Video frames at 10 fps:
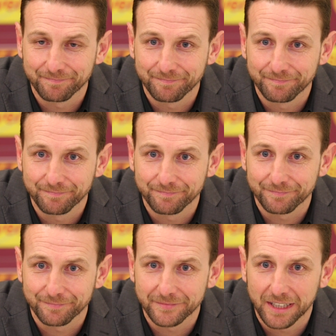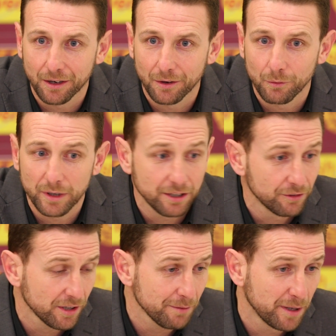take it. You can
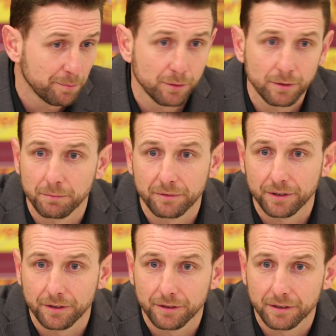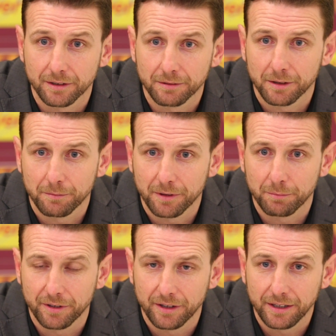sign people up to
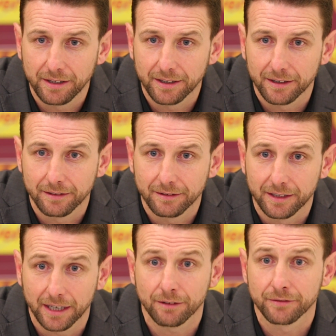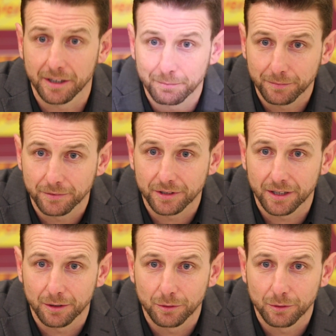kick-off time. So